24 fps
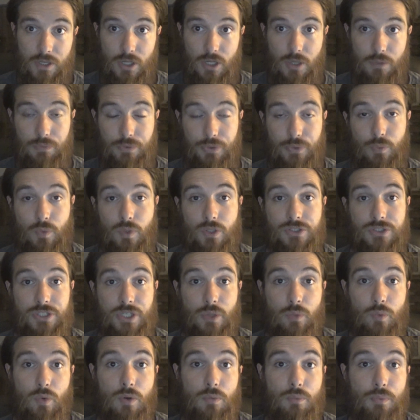Um, there was
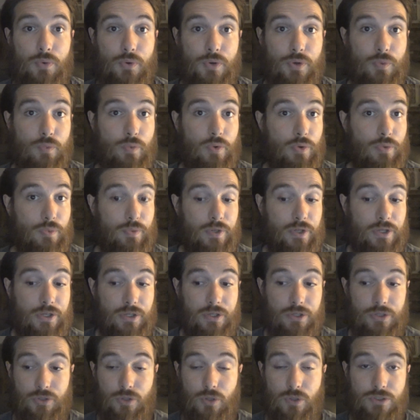at one point where we
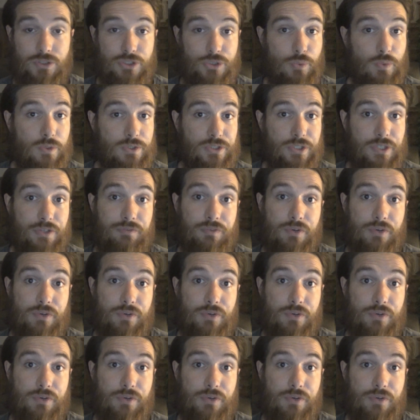thought she wasn't